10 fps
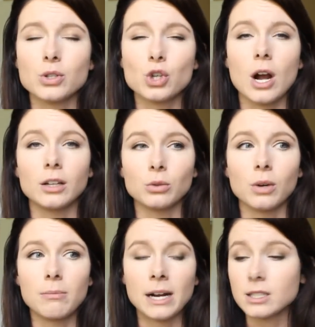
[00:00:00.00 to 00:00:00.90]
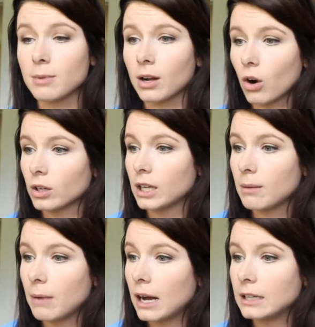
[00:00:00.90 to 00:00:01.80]
trying to run back to my car to
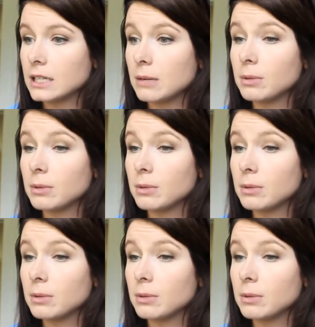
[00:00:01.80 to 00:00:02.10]
get my ID,